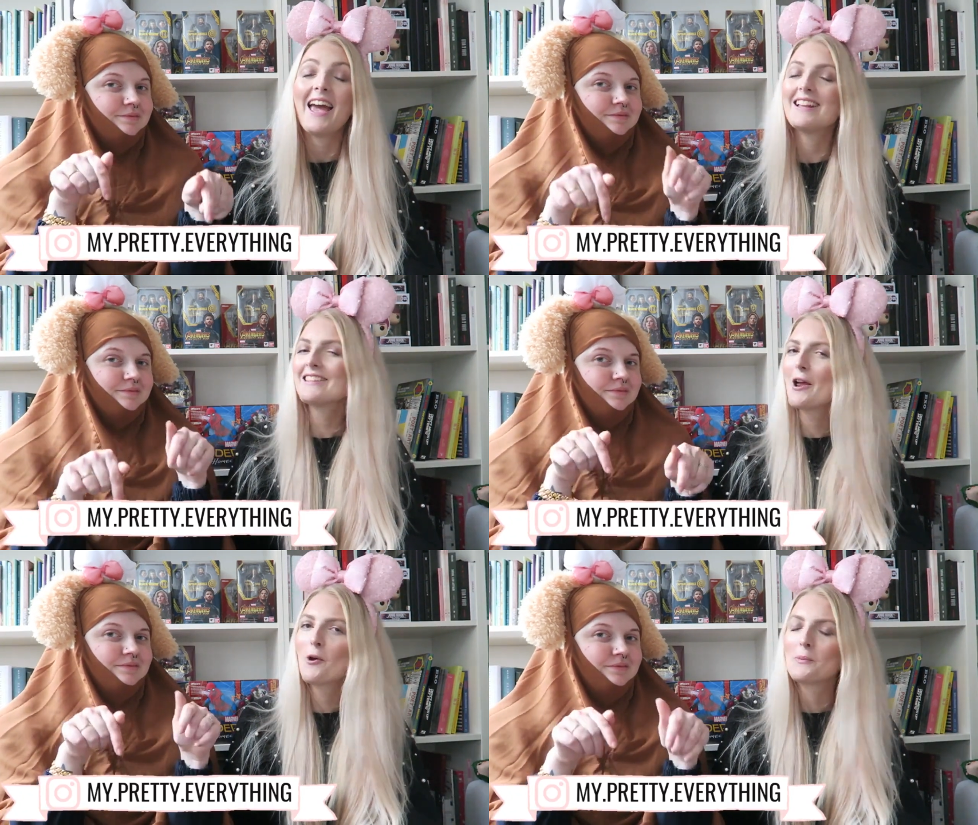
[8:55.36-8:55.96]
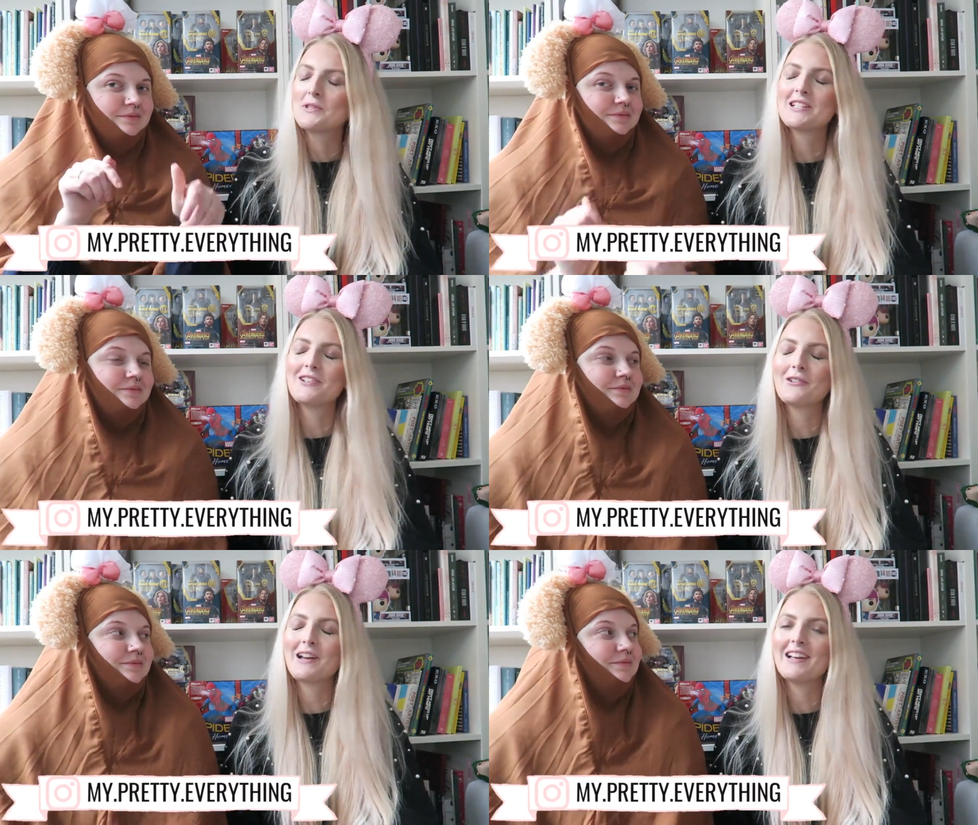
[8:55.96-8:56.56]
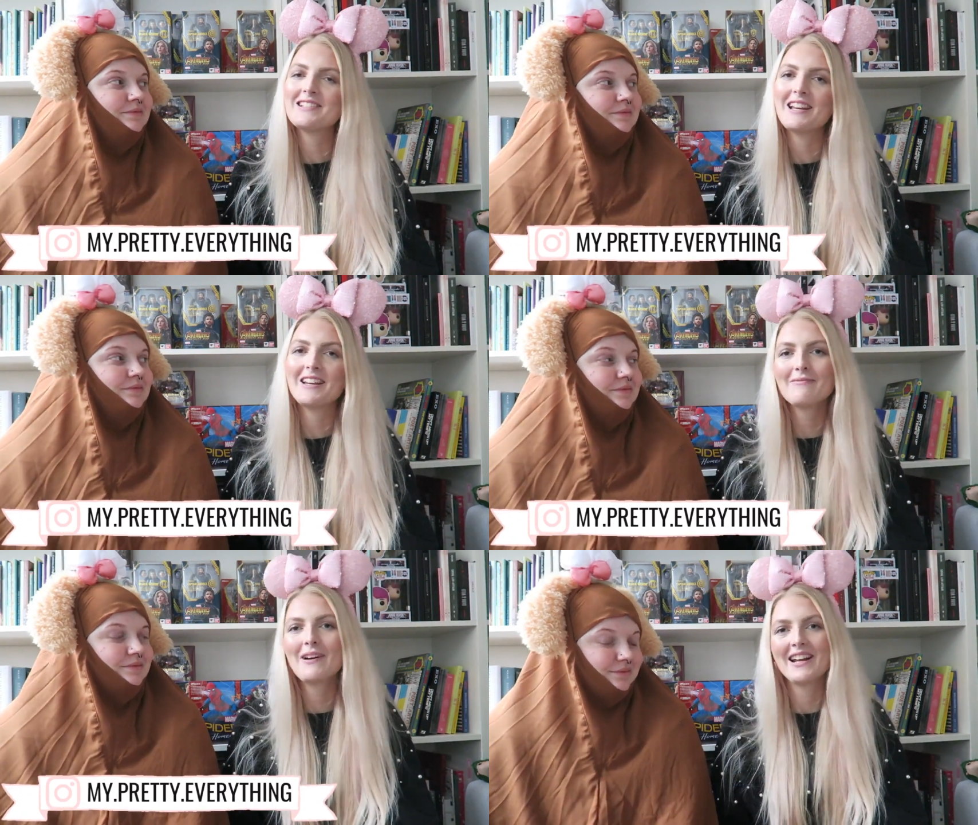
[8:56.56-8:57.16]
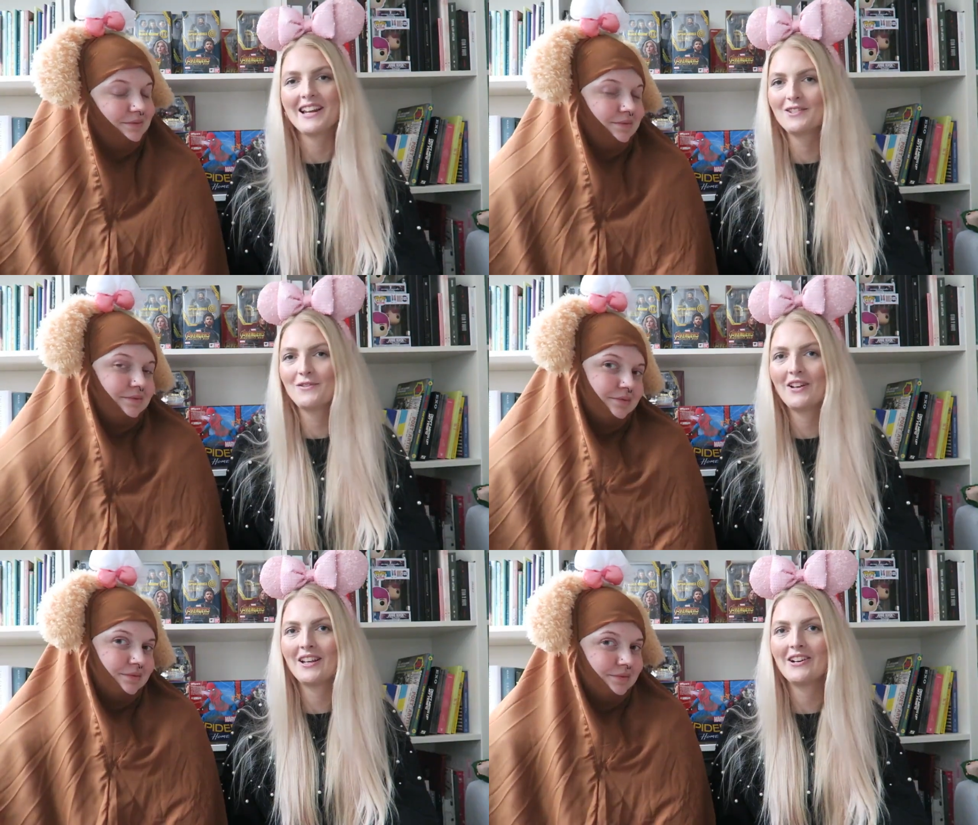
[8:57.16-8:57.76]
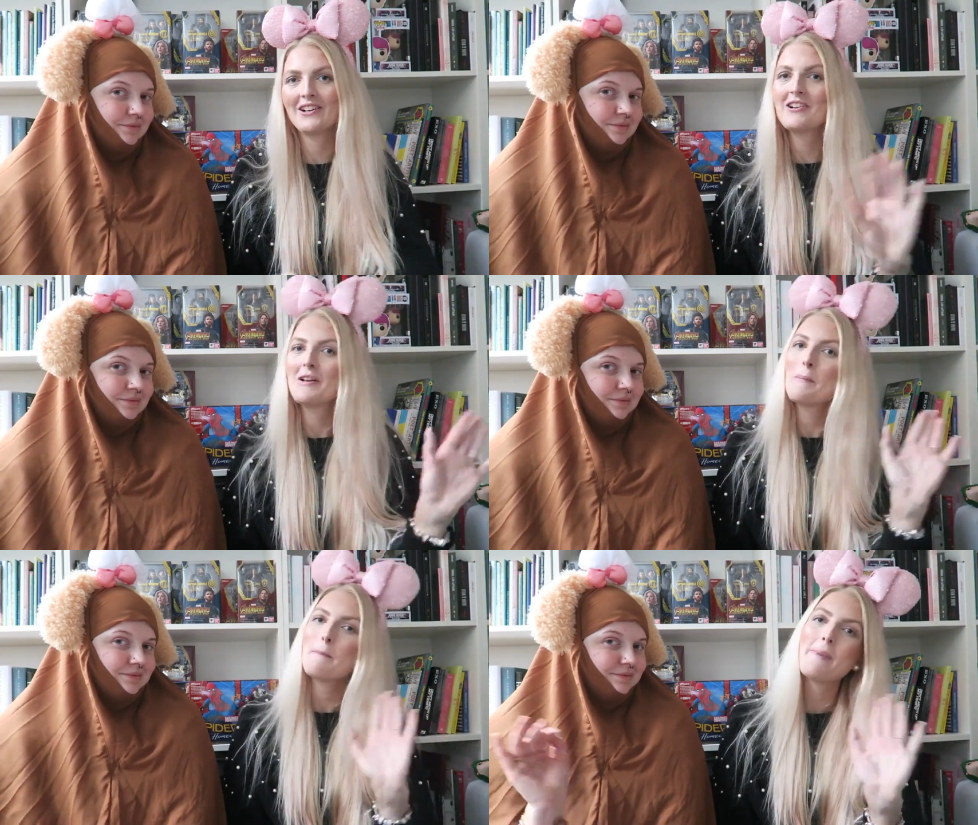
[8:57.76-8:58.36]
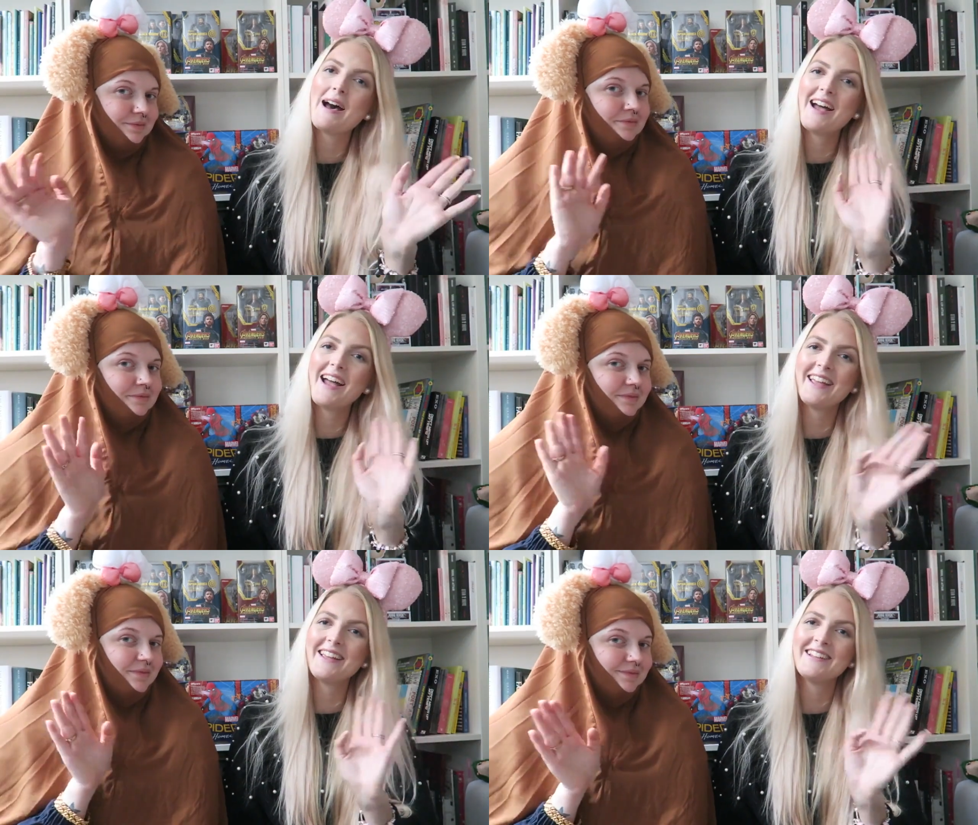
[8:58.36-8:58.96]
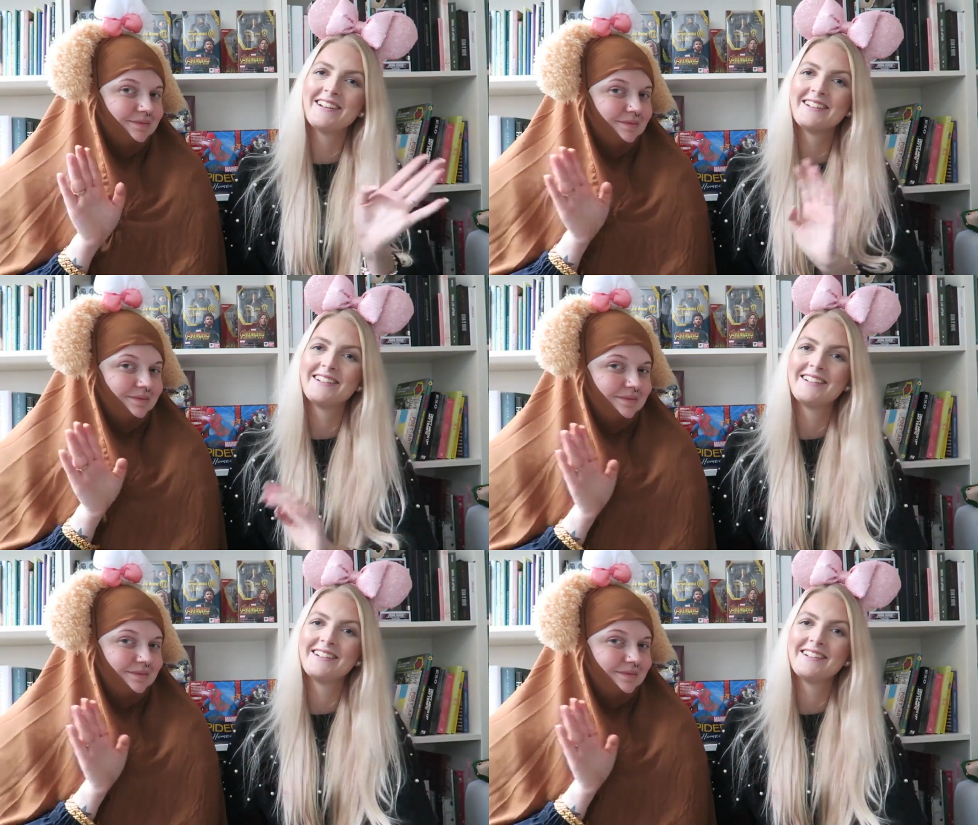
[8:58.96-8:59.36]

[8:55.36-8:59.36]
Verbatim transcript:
Speaker 1: And I hope to see you guys in my next video. Bye!